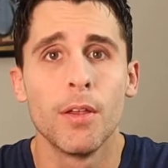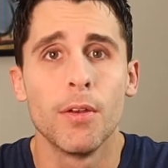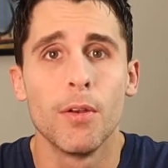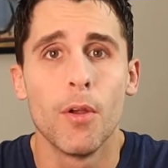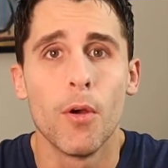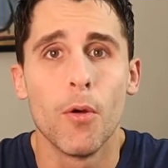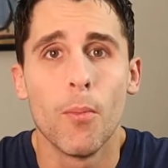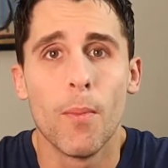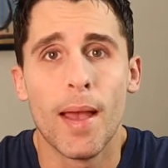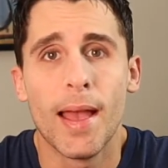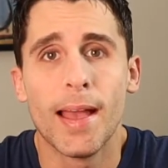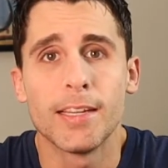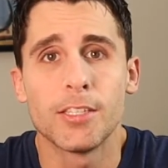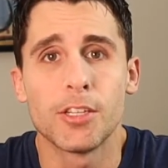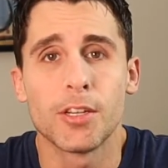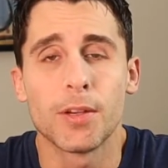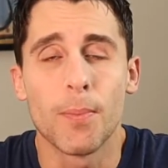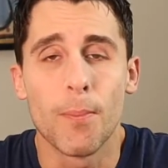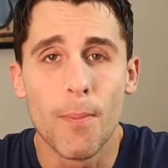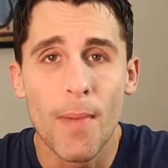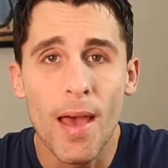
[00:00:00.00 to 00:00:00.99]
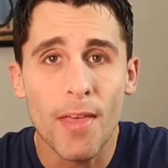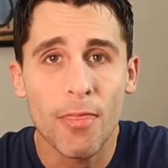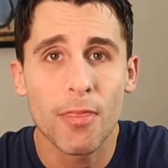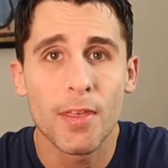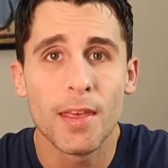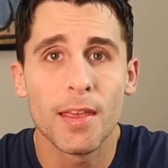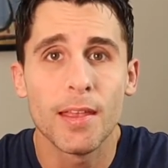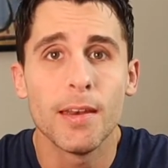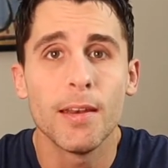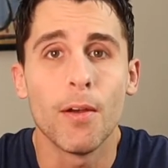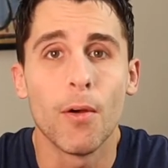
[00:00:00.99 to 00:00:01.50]
no magic
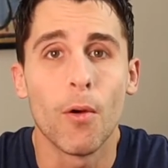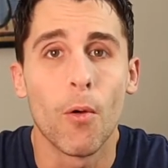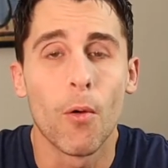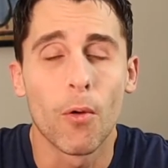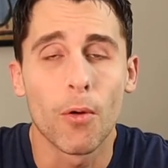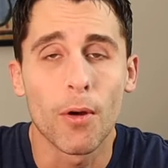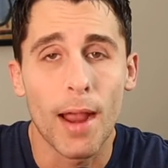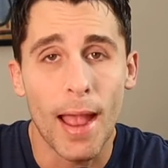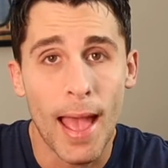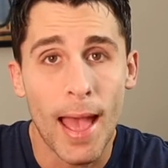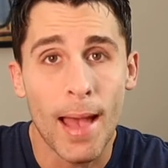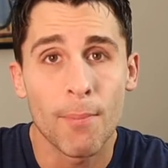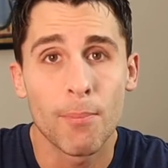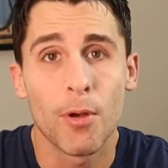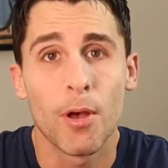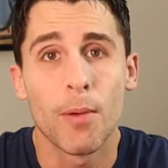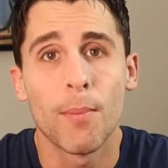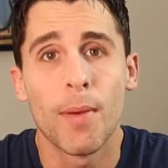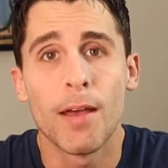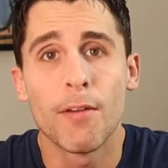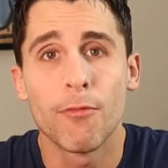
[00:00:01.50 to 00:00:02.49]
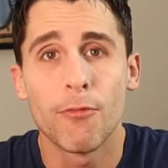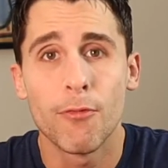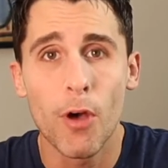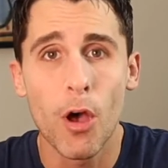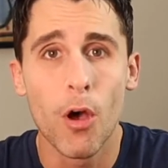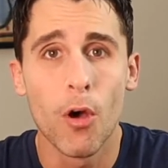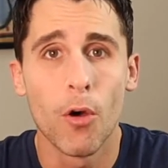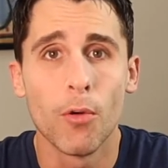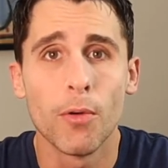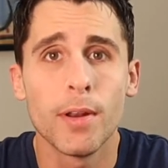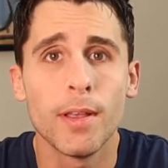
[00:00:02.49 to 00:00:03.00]
method or app on my
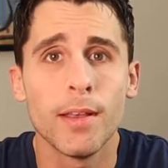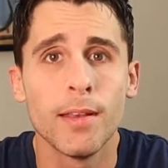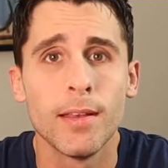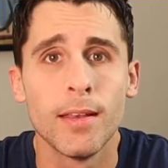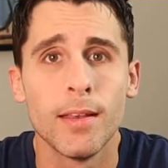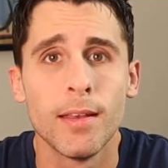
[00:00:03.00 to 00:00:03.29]
phone.